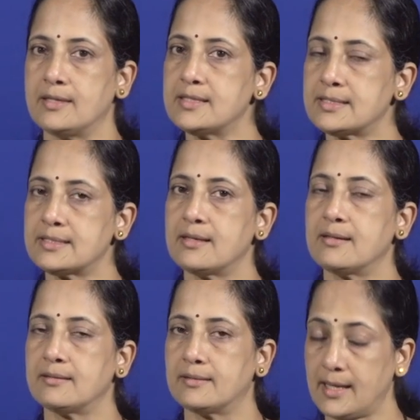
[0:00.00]
This,
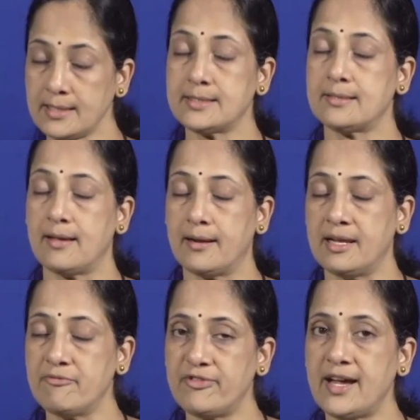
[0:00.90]
thus,
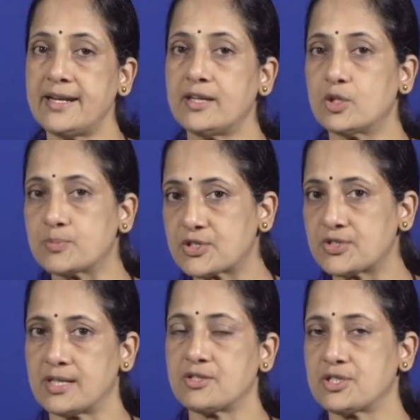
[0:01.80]
lymphatic
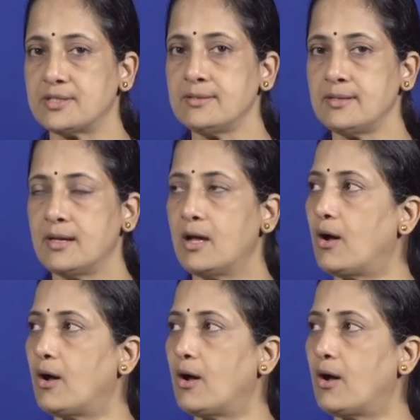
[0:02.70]
obstruction